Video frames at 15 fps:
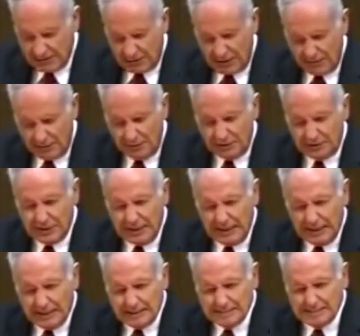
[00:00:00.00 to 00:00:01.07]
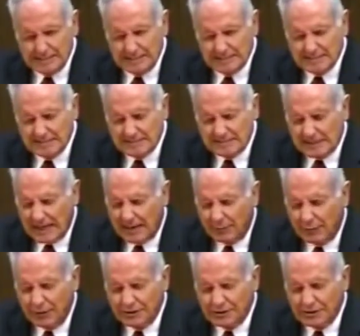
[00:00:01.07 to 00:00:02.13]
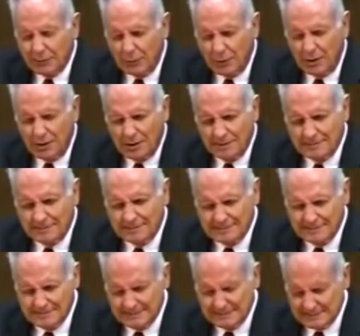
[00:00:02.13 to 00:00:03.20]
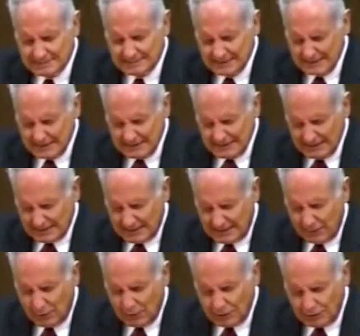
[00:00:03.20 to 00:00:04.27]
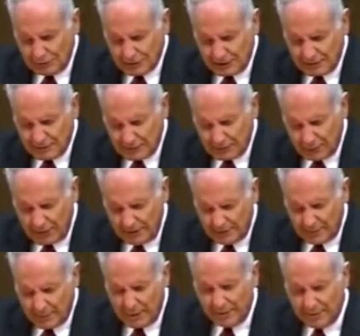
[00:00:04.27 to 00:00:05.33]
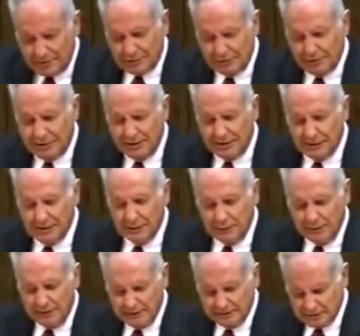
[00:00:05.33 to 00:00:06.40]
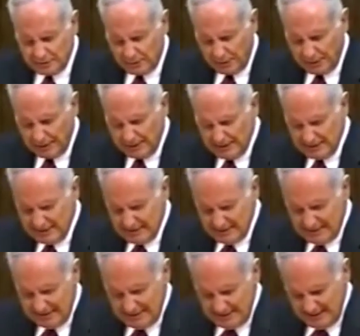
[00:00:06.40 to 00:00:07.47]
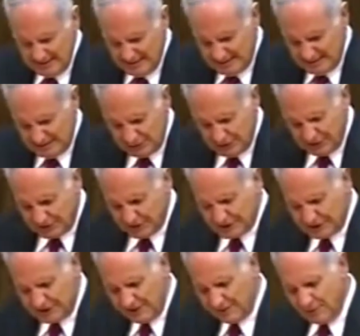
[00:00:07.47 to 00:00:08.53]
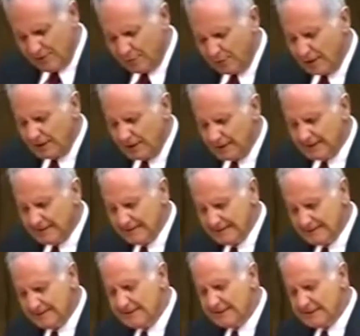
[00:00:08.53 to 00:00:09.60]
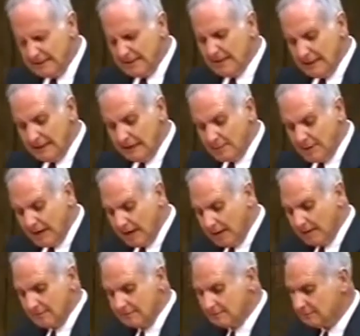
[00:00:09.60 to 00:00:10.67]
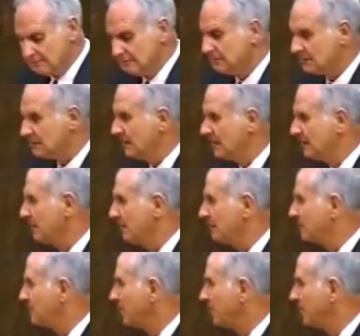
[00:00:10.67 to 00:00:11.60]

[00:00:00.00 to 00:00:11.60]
and that's all I'm going to say. I preached the word. Now, Lord, use it for whatever purpose you intend to do with it this morning. In Jesus' name we pray. Amen. Stand up here